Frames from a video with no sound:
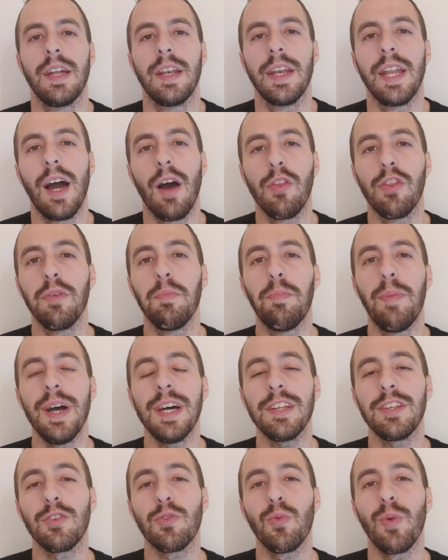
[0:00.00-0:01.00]
Now, the
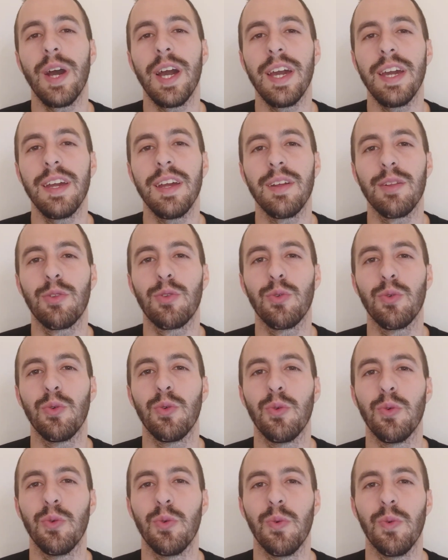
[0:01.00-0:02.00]
best way
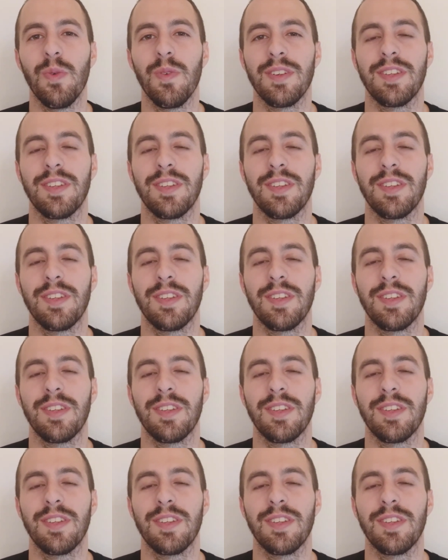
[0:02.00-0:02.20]
to